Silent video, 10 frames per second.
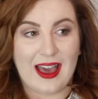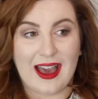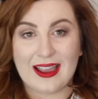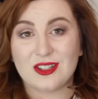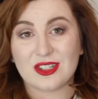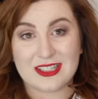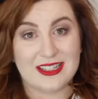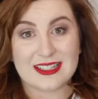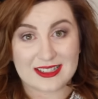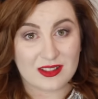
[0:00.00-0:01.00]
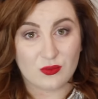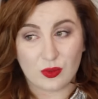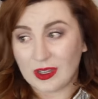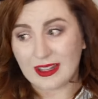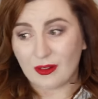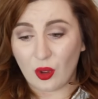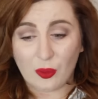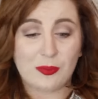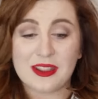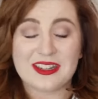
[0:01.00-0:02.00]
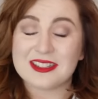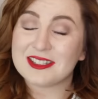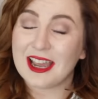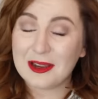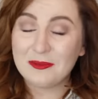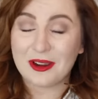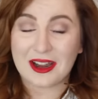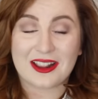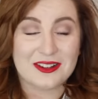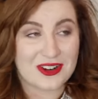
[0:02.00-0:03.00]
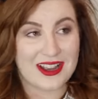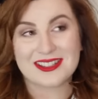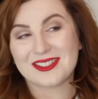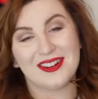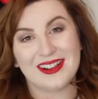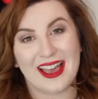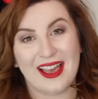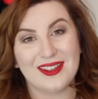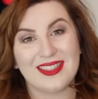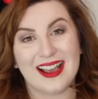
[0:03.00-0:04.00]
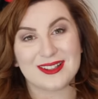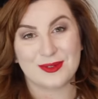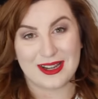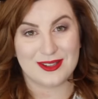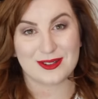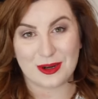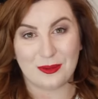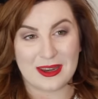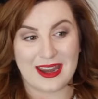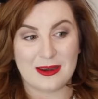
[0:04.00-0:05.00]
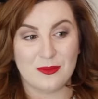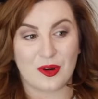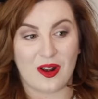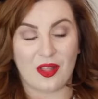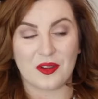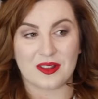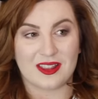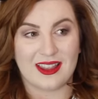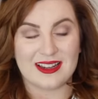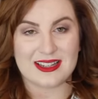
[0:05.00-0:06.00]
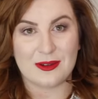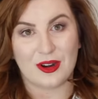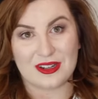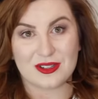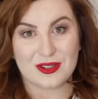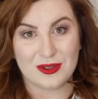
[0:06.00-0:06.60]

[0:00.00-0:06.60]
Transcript: I just need a really long period of time when I can try and sort that out. That's why there's not been any more other than like day one and